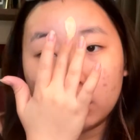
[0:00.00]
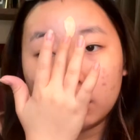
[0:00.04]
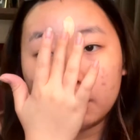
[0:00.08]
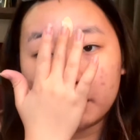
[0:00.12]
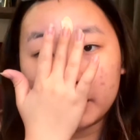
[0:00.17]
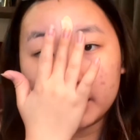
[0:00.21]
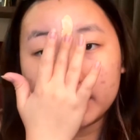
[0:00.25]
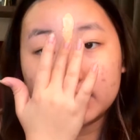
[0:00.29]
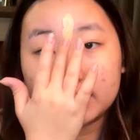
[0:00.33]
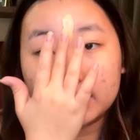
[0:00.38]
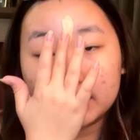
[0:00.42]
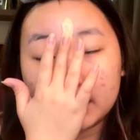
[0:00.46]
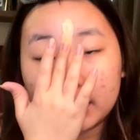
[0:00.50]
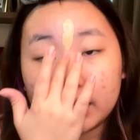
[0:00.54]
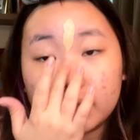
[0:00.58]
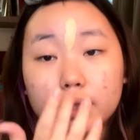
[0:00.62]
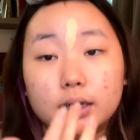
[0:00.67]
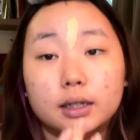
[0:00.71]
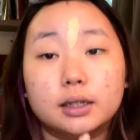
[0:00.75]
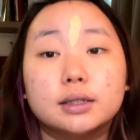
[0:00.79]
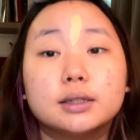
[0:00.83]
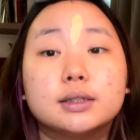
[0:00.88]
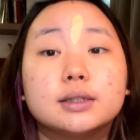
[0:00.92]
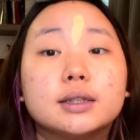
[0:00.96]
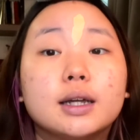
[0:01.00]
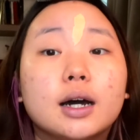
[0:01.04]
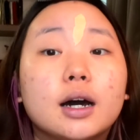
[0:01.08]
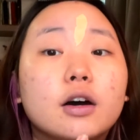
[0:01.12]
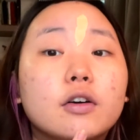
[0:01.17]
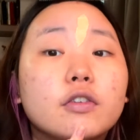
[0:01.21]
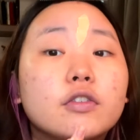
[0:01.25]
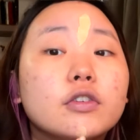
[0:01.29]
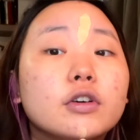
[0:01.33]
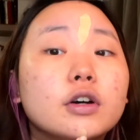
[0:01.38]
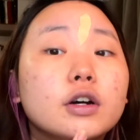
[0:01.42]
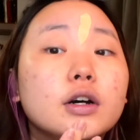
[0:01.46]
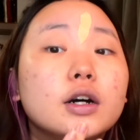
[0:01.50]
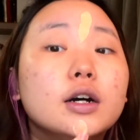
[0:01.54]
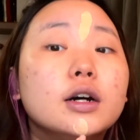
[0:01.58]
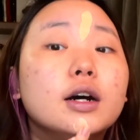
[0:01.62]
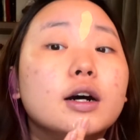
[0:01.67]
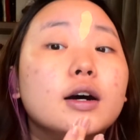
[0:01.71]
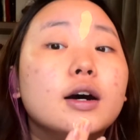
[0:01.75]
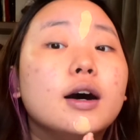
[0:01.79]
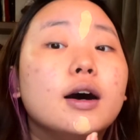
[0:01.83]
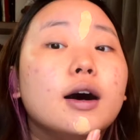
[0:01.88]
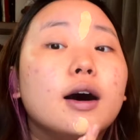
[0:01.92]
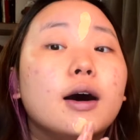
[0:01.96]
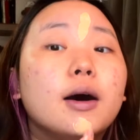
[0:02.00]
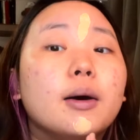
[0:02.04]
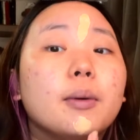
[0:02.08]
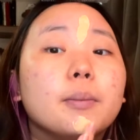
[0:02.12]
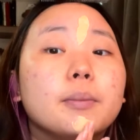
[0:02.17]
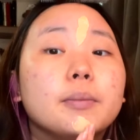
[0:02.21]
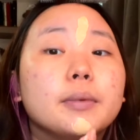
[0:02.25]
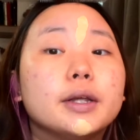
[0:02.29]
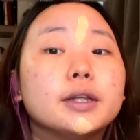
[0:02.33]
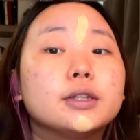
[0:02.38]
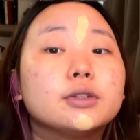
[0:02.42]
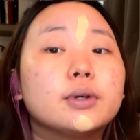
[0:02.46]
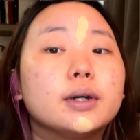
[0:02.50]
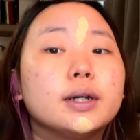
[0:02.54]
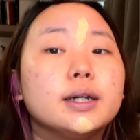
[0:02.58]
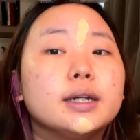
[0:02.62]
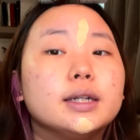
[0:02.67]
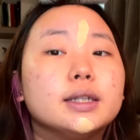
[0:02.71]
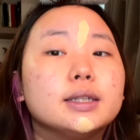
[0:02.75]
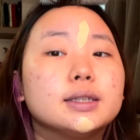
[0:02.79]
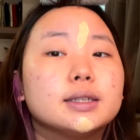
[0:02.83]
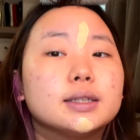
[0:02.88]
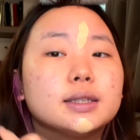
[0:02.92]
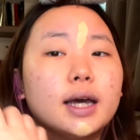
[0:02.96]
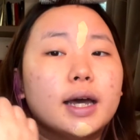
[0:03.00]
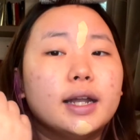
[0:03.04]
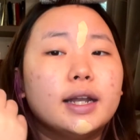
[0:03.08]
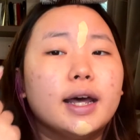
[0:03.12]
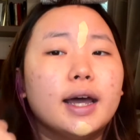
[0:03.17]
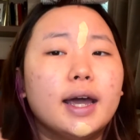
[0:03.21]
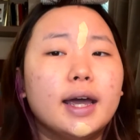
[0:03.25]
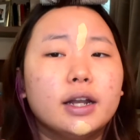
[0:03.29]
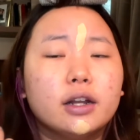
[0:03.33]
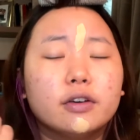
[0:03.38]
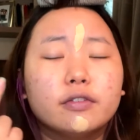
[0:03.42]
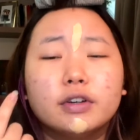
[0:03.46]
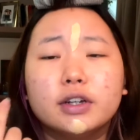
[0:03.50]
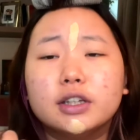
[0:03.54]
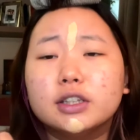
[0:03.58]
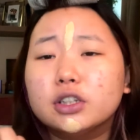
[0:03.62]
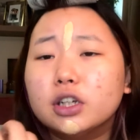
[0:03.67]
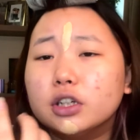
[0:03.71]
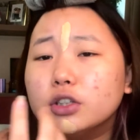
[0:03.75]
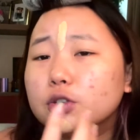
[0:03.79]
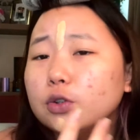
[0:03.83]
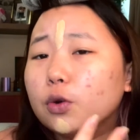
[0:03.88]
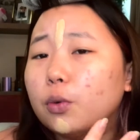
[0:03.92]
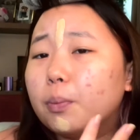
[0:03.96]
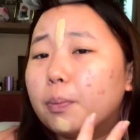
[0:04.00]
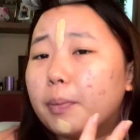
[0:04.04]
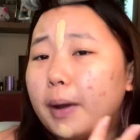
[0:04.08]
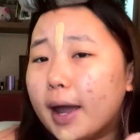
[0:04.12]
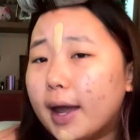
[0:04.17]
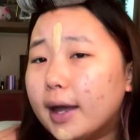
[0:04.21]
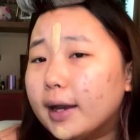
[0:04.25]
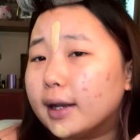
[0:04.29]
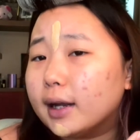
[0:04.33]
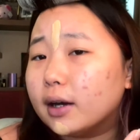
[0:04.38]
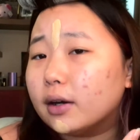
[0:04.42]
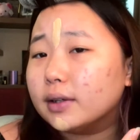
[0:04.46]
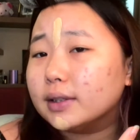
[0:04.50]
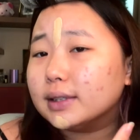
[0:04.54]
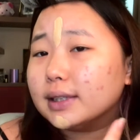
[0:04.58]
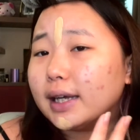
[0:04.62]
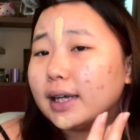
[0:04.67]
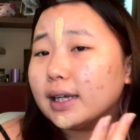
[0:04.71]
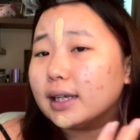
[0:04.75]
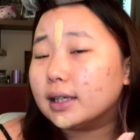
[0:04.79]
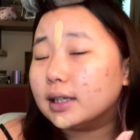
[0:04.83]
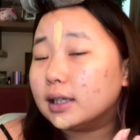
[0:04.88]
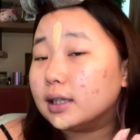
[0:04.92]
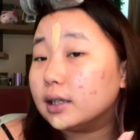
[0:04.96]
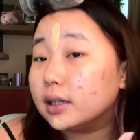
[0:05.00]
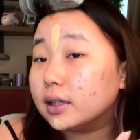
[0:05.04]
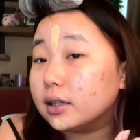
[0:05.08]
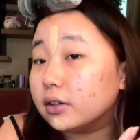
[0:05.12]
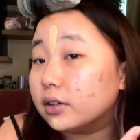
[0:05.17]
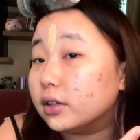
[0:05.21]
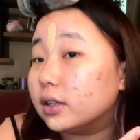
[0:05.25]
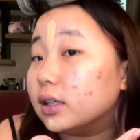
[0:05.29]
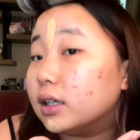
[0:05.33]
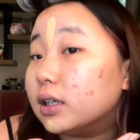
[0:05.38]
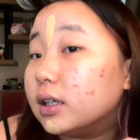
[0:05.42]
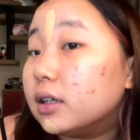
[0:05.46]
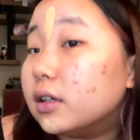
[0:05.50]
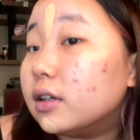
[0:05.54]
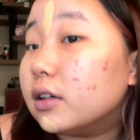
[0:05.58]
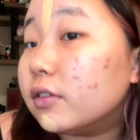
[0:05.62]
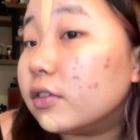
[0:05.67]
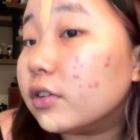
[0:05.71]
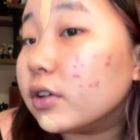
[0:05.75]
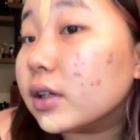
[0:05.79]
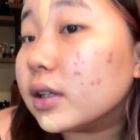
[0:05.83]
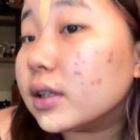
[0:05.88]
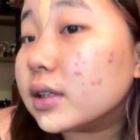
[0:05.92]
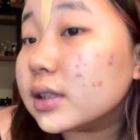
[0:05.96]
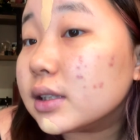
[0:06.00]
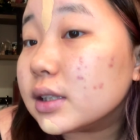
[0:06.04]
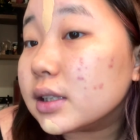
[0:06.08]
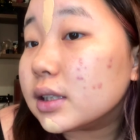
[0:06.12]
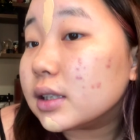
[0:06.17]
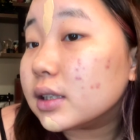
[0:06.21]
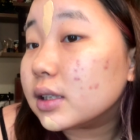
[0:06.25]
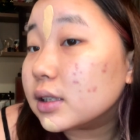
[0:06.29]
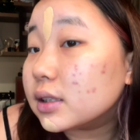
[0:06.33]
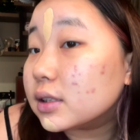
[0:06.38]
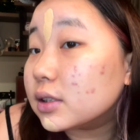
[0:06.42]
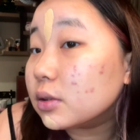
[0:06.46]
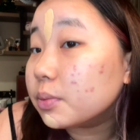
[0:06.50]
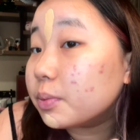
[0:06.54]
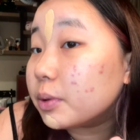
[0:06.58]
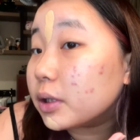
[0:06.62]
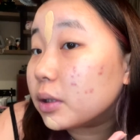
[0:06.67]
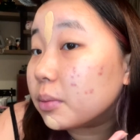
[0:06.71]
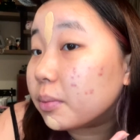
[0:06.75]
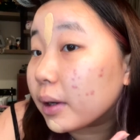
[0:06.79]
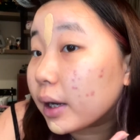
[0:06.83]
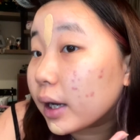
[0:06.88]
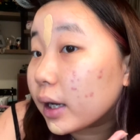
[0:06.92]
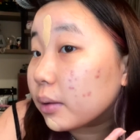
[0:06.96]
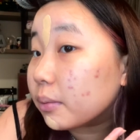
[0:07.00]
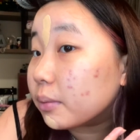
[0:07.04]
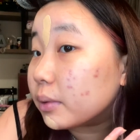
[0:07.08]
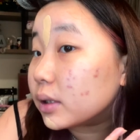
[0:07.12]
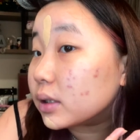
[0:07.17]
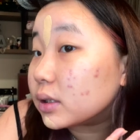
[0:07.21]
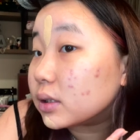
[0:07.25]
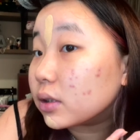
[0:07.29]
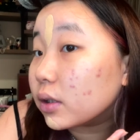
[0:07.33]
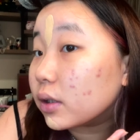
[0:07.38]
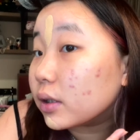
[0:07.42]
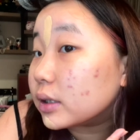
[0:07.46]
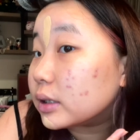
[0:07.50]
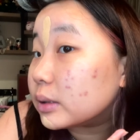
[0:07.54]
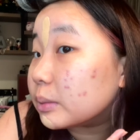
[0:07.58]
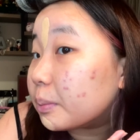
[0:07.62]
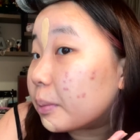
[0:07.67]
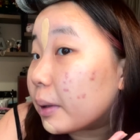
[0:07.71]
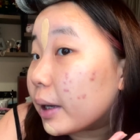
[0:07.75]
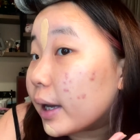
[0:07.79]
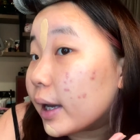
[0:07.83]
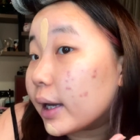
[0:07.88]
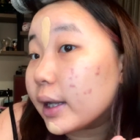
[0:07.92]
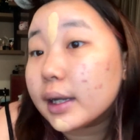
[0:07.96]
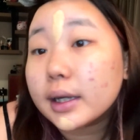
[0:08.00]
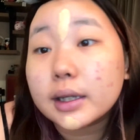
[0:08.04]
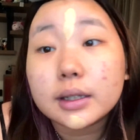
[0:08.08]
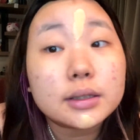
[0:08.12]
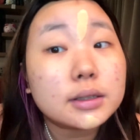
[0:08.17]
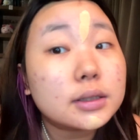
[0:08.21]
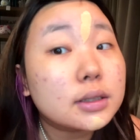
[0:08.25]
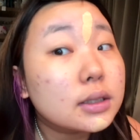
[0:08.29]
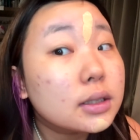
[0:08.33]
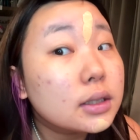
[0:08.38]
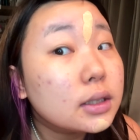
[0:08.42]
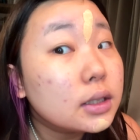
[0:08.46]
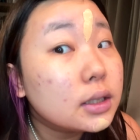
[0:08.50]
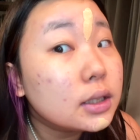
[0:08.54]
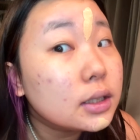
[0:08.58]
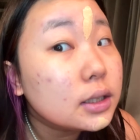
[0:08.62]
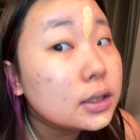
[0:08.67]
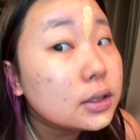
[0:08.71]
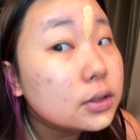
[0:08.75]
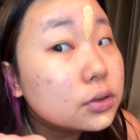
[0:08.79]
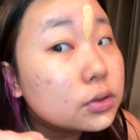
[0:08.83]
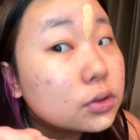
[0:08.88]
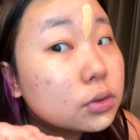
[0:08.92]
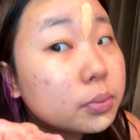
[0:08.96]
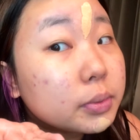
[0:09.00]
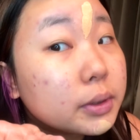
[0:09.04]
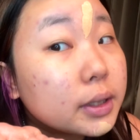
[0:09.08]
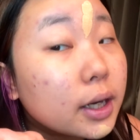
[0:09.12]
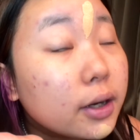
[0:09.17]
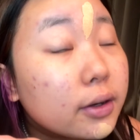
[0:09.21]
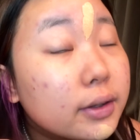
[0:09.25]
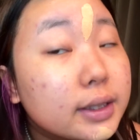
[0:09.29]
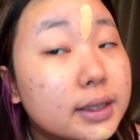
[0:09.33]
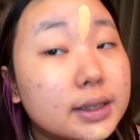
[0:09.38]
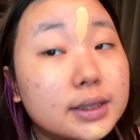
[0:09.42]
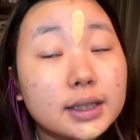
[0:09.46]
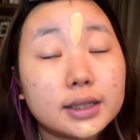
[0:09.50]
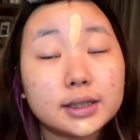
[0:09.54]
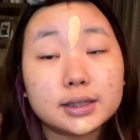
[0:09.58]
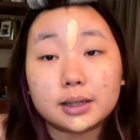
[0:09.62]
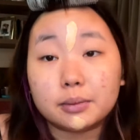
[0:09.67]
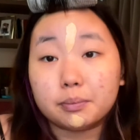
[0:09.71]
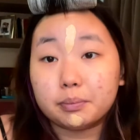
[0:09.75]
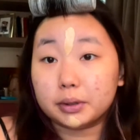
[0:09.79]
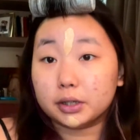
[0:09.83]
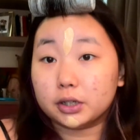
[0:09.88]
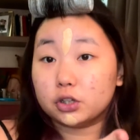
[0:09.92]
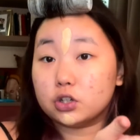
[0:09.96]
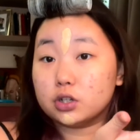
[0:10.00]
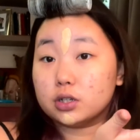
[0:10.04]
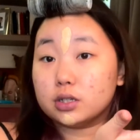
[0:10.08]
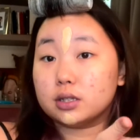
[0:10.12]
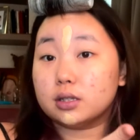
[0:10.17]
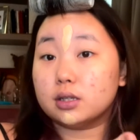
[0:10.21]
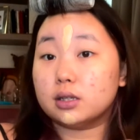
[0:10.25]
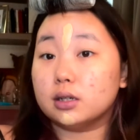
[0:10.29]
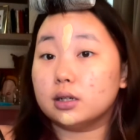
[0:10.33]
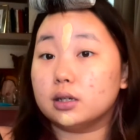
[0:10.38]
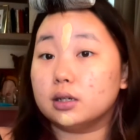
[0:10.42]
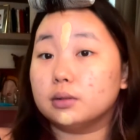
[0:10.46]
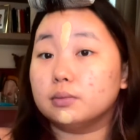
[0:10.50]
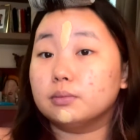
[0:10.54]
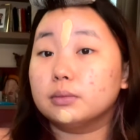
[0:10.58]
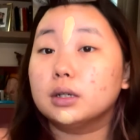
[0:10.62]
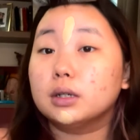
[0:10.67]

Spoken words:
on my skin and stuff. That's why it's at the end of it. It's not so bad now, it's like healing already, if you can see. It's still pretty bad, but it's not as bad as it used to be. I'll insert some pictures here.